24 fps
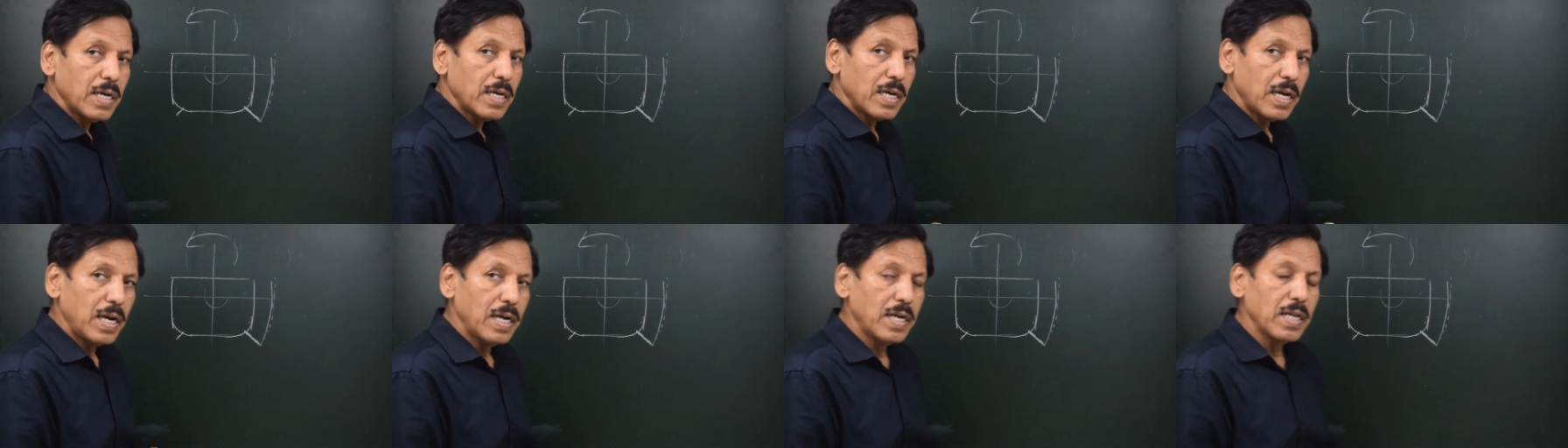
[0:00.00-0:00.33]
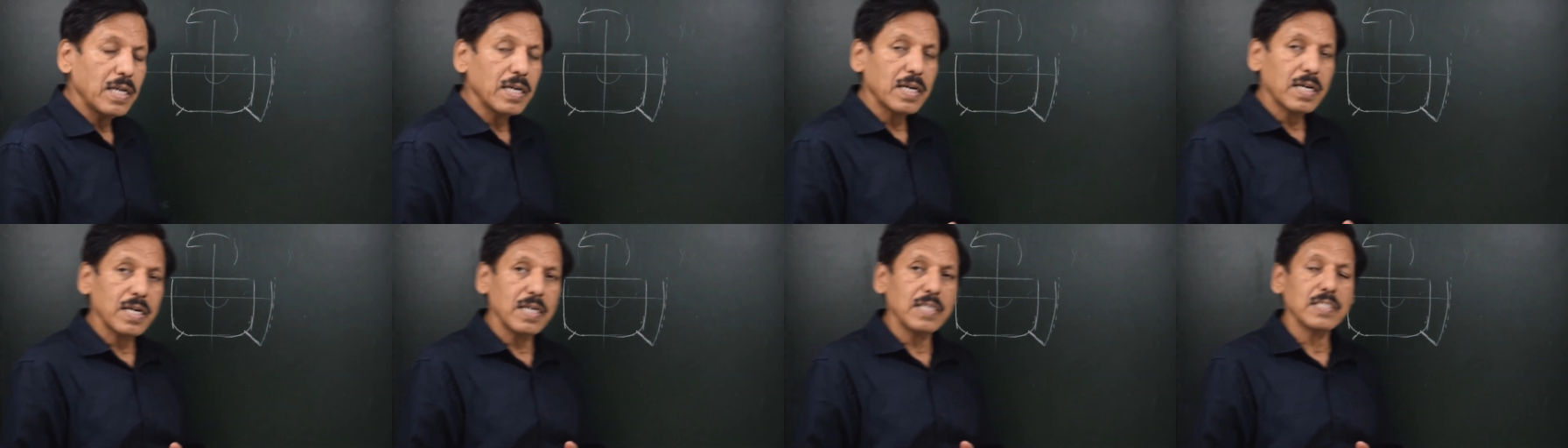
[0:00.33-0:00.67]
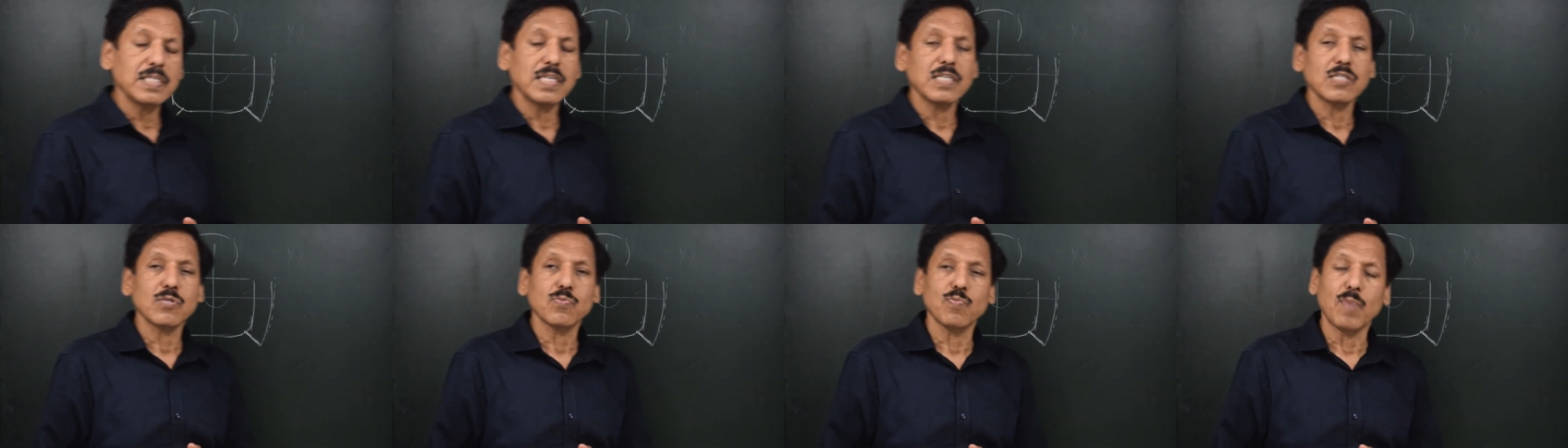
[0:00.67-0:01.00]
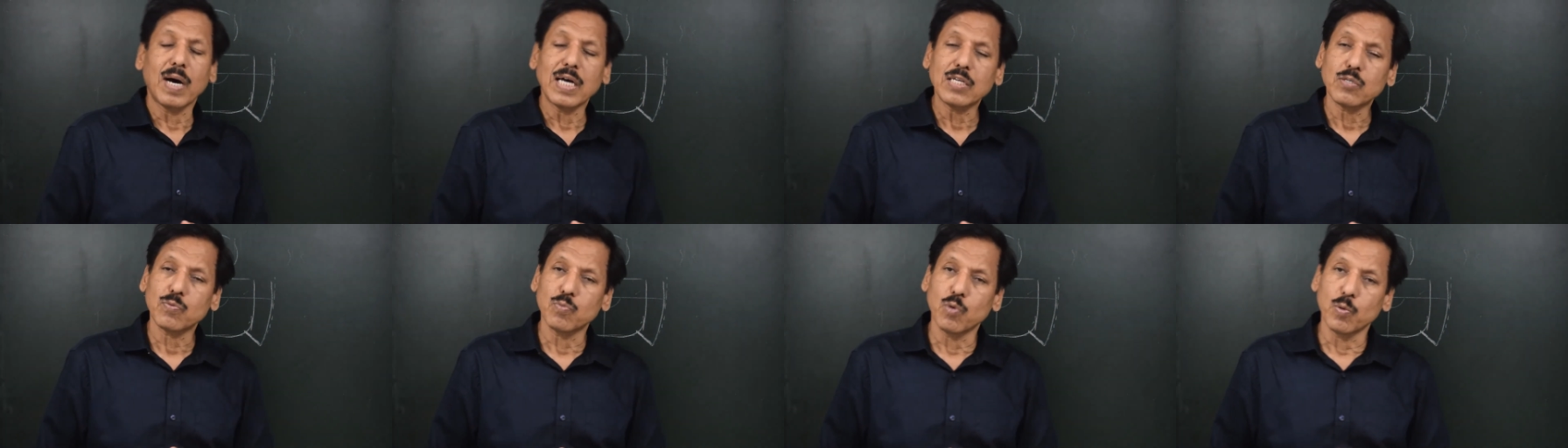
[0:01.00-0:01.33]
it increases
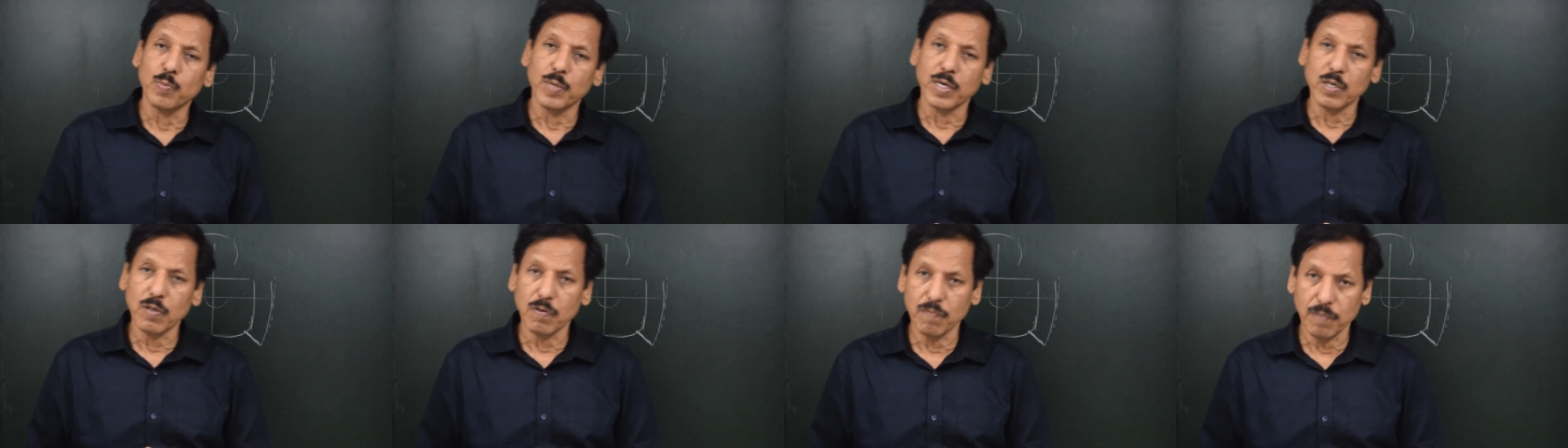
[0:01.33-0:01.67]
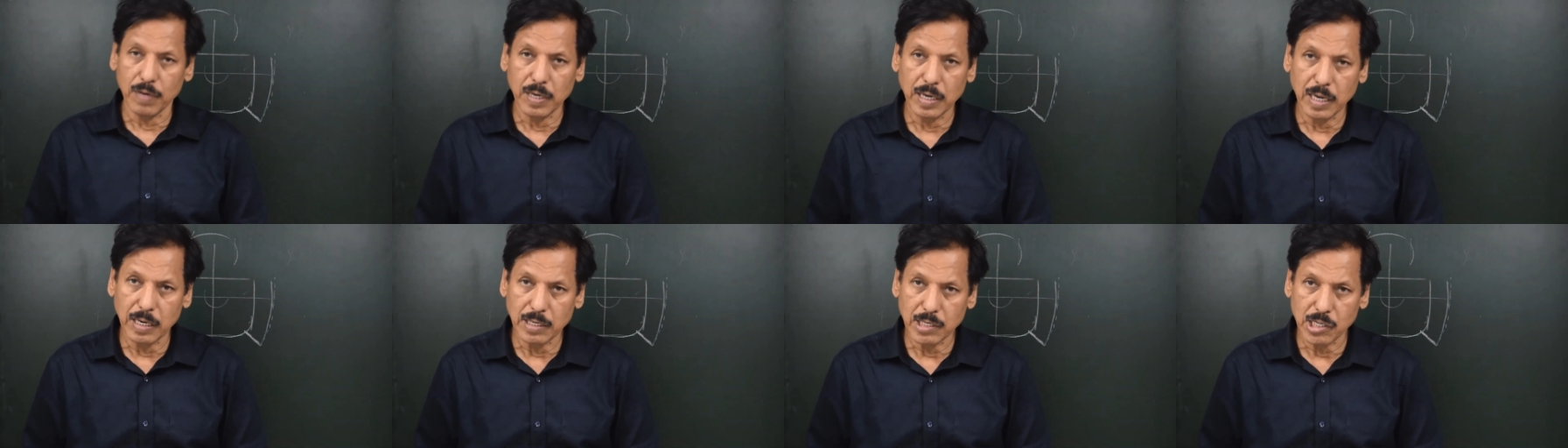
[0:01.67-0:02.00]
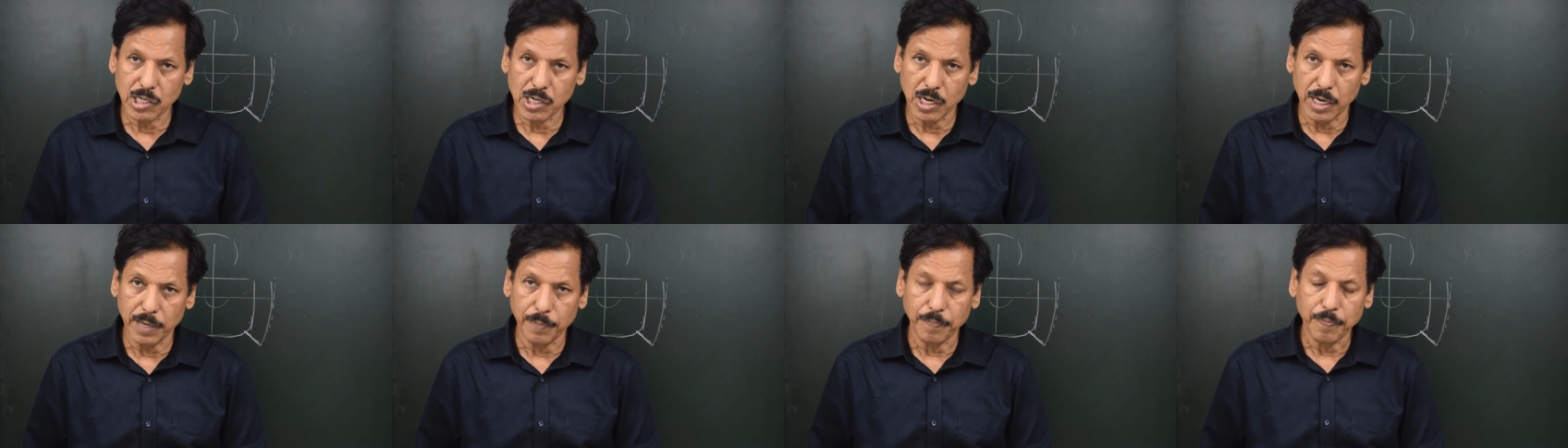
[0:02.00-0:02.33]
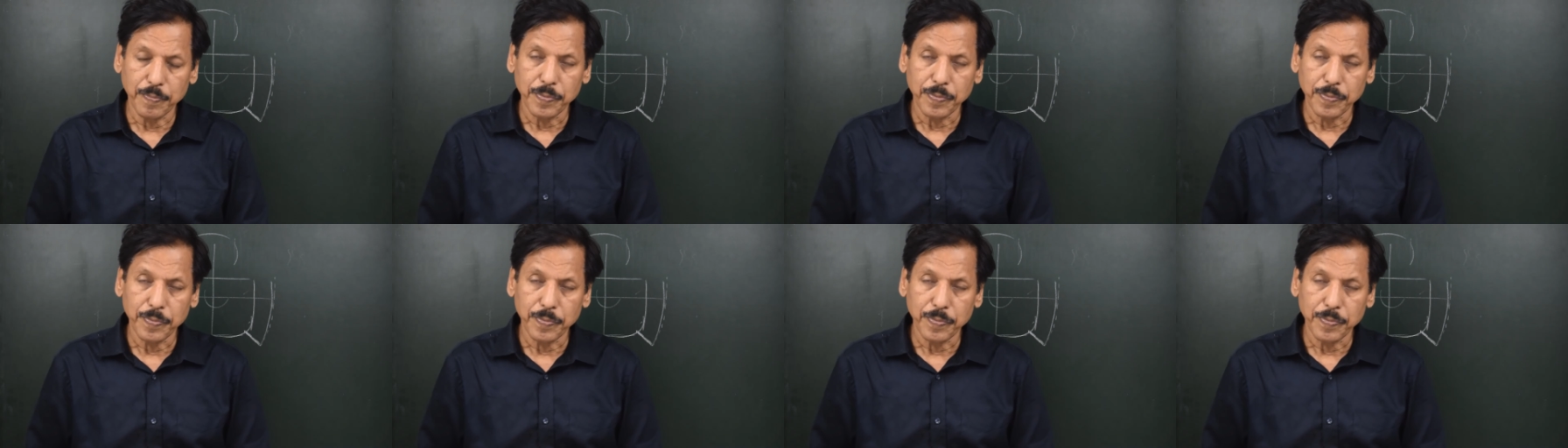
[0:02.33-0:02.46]
mass moment of inertia.